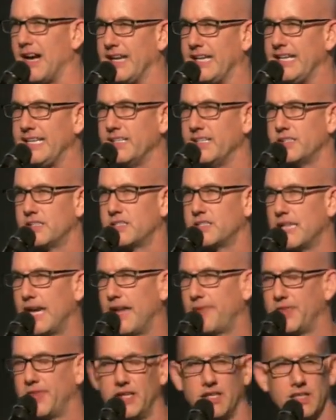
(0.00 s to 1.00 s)
God. He is
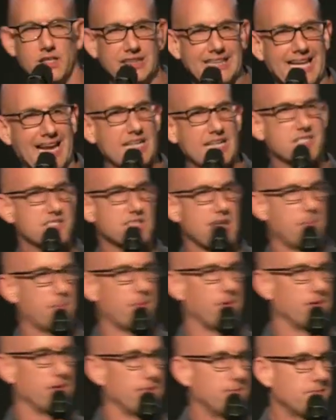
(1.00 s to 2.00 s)
at the Last
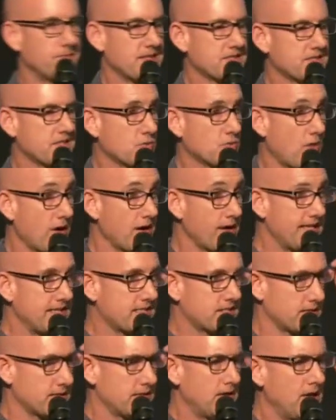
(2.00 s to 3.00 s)
Supper. This is where
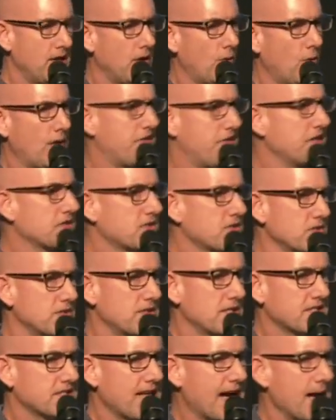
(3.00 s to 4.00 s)
he's with his
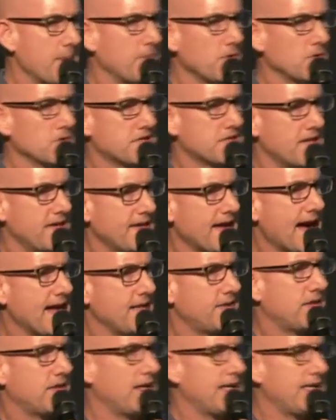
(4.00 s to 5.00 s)
disciples the
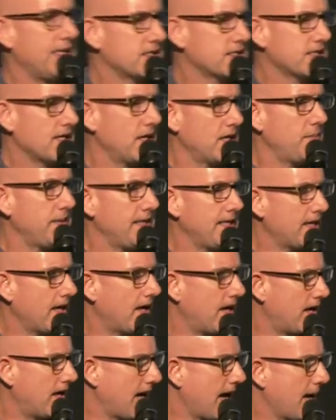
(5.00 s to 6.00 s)
night that he is going to be
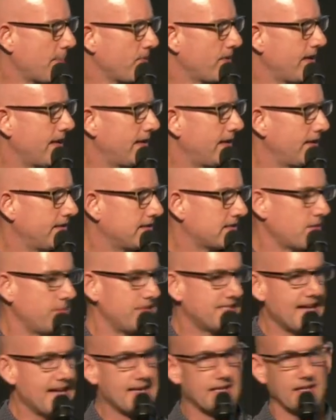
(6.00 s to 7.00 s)
uh, apprehended. He's
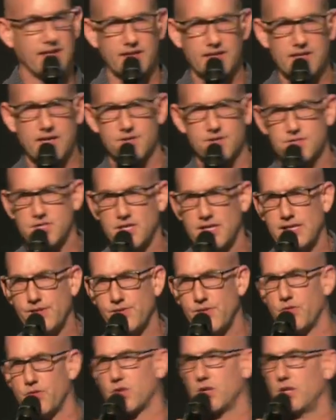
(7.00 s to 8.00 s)
going to be taken into custody,
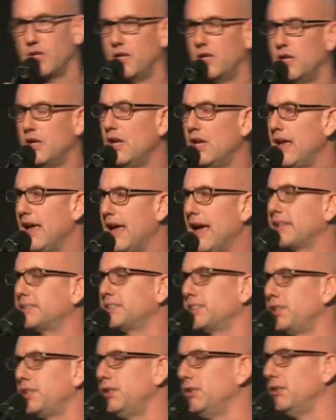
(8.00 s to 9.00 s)
and then they're going to
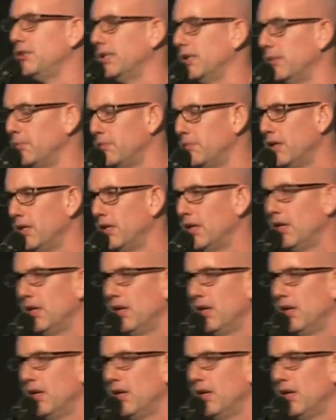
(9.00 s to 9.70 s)
execute him